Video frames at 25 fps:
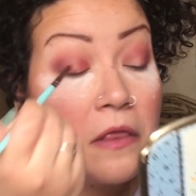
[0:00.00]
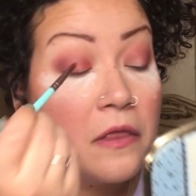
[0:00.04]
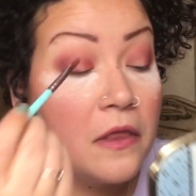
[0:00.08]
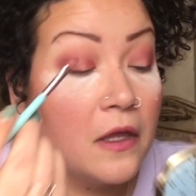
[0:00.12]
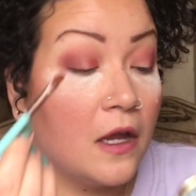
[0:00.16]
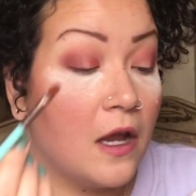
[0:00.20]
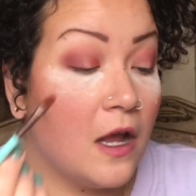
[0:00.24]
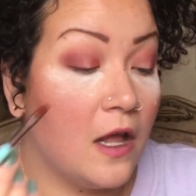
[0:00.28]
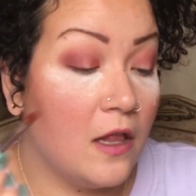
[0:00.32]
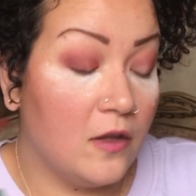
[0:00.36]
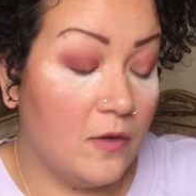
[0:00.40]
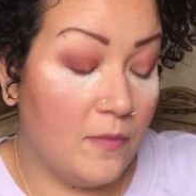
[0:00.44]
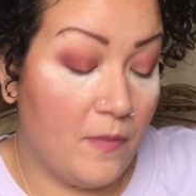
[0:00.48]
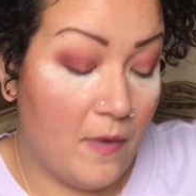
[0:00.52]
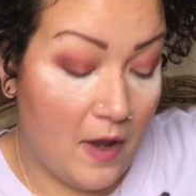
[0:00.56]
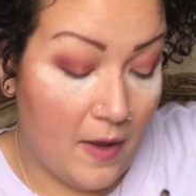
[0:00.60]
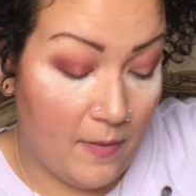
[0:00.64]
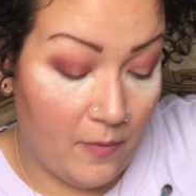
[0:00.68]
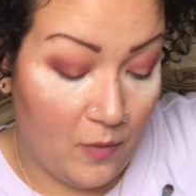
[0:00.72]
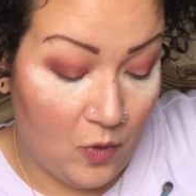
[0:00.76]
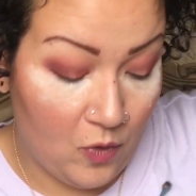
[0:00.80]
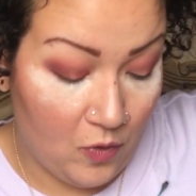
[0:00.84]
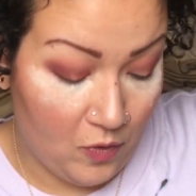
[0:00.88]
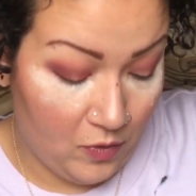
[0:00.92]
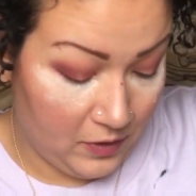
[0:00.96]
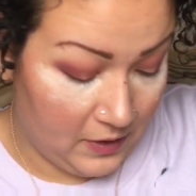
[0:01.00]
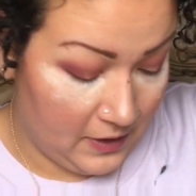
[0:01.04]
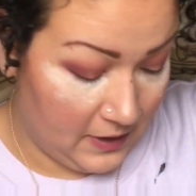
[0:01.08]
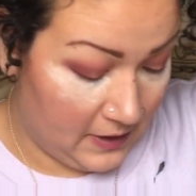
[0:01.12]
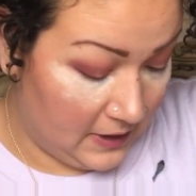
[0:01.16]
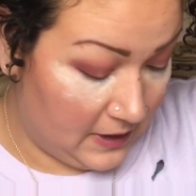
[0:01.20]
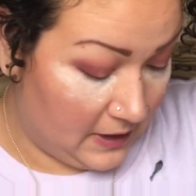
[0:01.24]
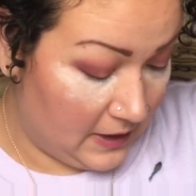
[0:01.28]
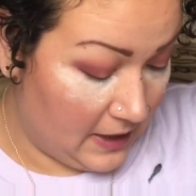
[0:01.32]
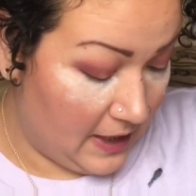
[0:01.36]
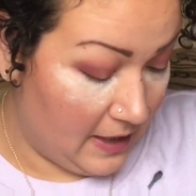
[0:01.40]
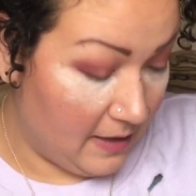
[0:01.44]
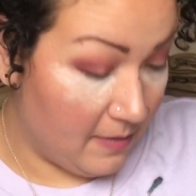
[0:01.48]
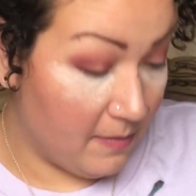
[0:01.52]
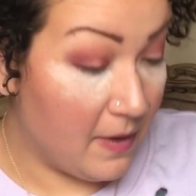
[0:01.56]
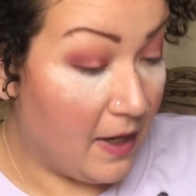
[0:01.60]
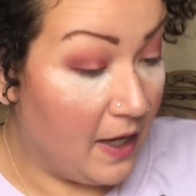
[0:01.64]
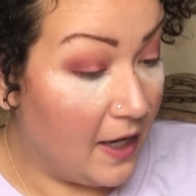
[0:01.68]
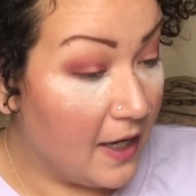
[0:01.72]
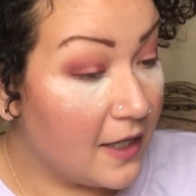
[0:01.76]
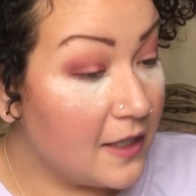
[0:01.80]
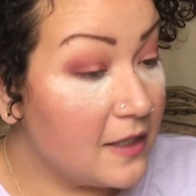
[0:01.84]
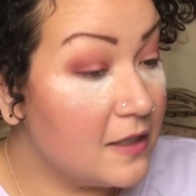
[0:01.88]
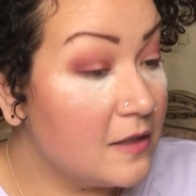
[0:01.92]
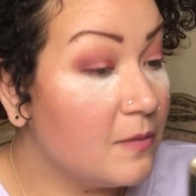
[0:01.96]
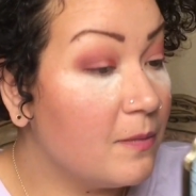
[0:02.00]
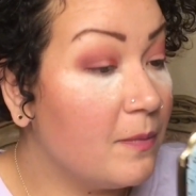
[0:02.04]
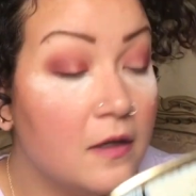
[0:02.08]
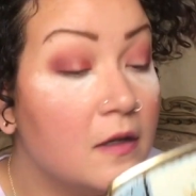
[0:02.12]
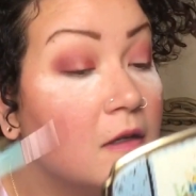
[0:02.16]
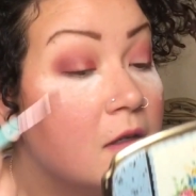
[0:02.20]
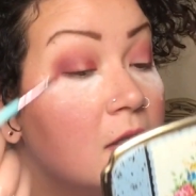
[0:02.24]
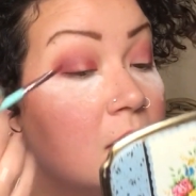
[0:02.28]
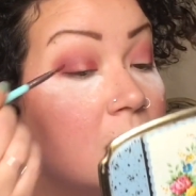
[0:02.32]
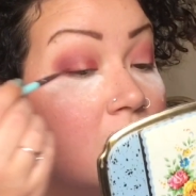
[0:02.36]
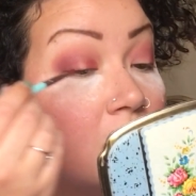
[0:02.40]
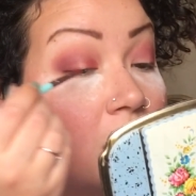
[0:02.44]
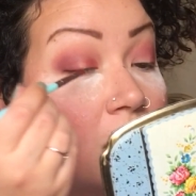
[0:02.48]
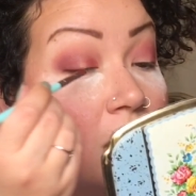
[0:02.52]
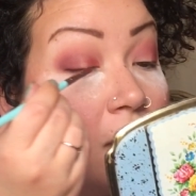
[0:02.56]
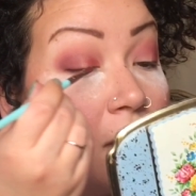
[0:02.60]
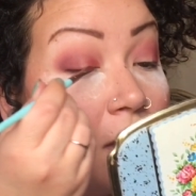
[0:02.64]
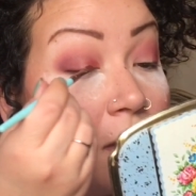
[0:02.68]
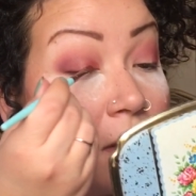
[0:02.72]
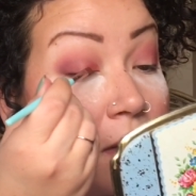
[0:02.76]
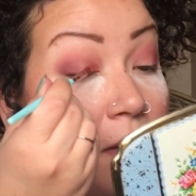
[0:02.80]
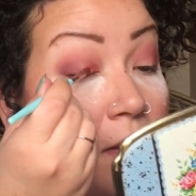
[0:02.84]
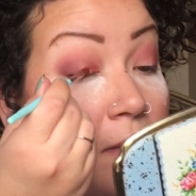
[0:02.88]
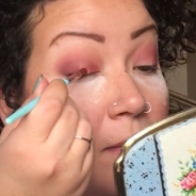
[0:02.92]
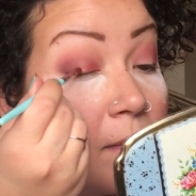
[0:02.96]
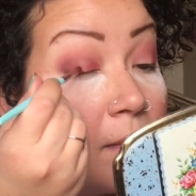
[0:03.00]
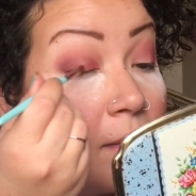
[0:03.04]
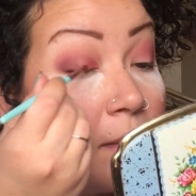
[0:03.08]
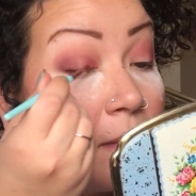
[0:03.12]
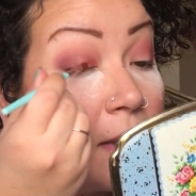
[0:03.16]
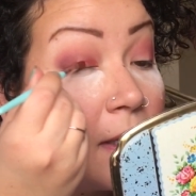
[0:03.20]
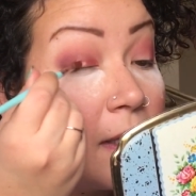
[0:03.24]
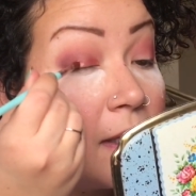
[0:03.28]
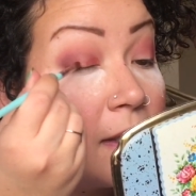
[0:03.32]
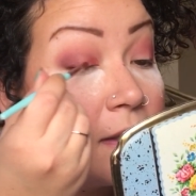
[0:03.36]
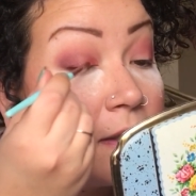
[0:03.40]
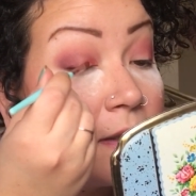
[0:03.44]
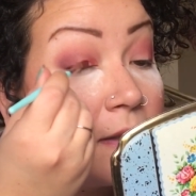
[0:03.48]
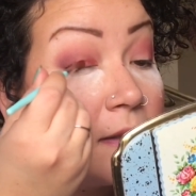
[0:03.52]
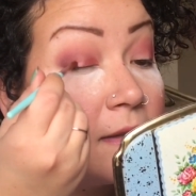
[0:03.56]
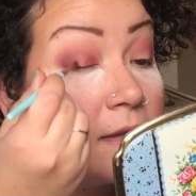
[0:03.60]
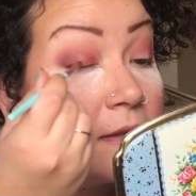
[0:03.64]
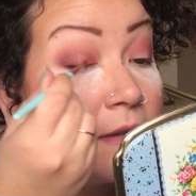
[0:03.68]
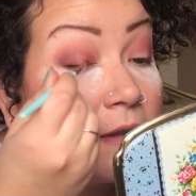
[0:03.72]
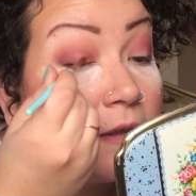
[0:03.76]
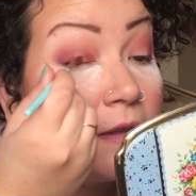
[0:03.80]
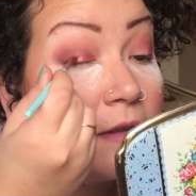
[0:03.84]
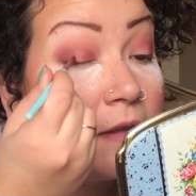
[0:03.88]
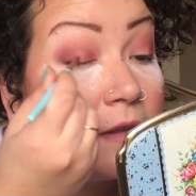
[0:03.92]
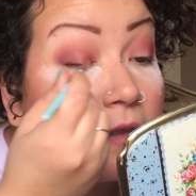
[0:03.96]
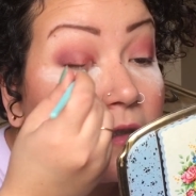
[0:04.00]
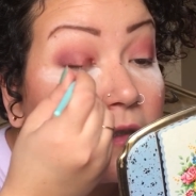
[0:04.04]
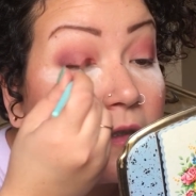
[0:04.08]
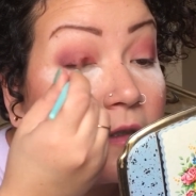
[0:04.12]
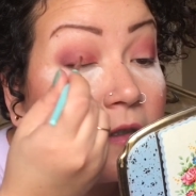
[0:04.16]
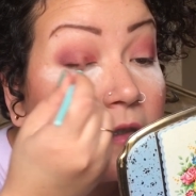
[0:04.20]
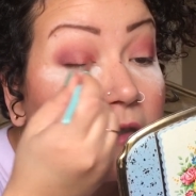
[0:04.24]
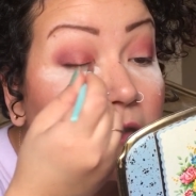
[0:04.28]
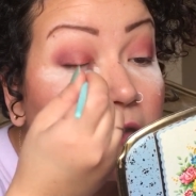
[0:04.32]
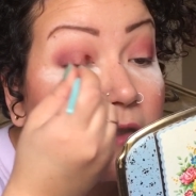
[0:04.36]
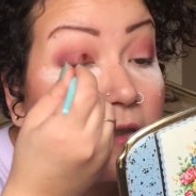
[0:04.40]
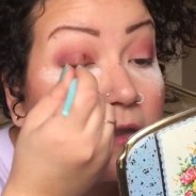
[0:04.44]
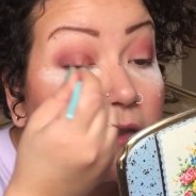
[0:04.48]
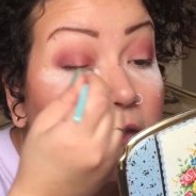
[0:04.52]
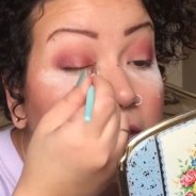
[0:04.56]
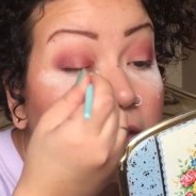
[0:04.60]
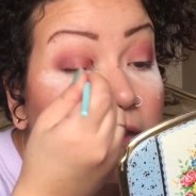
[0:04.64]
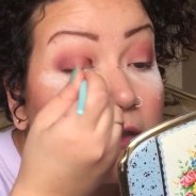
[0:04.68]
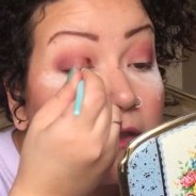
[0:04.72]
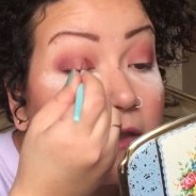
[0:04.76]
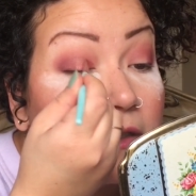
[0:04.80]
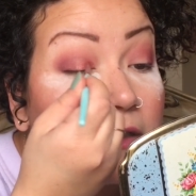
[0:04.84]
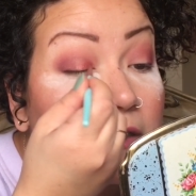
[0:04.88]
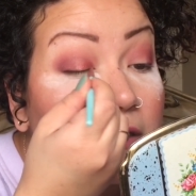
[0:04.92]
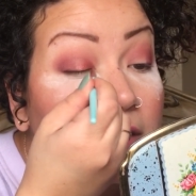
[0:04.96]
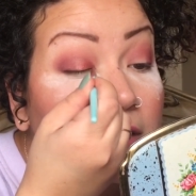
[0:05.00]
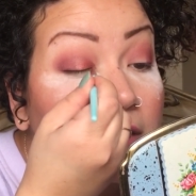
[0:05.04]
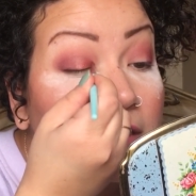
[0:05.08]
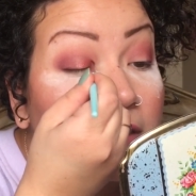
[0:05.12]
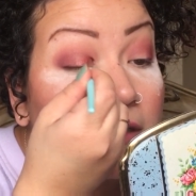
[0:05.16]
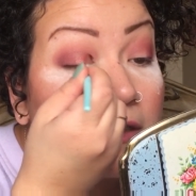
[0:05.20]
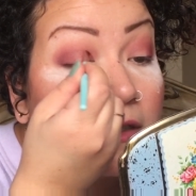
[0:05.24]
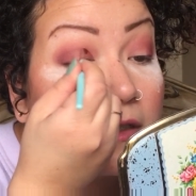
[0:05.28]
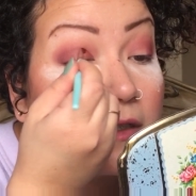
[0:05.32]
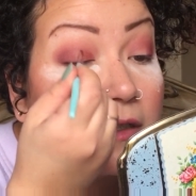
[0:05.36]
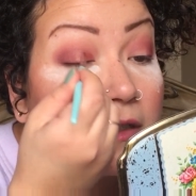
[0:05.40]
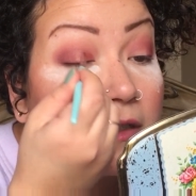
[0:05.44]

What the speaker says: ColourPop Golden State of Mind. Pat this on.